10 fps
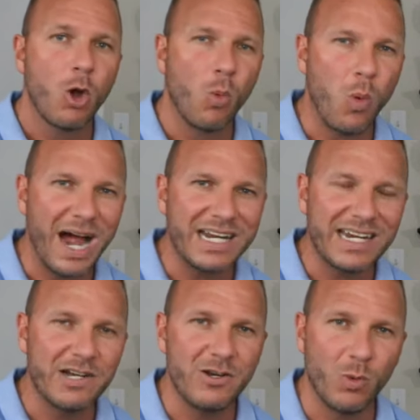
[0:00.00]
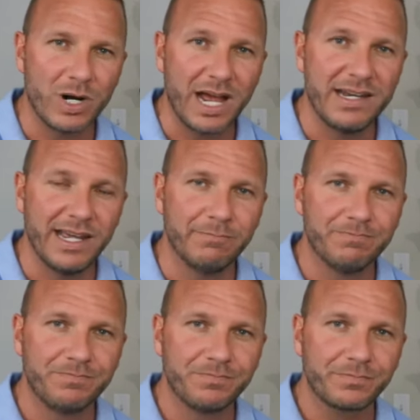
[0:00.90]
why did I do what I did?
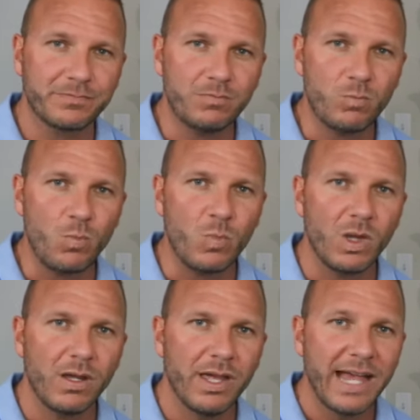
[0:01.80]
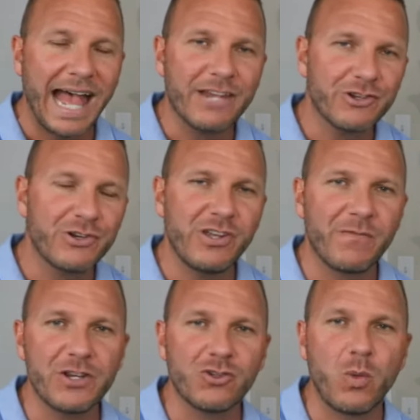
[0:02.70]
Ask
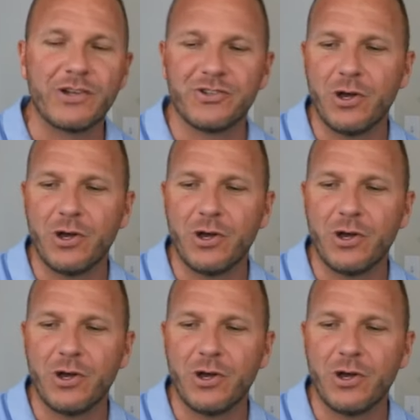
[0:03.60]
yourself this question.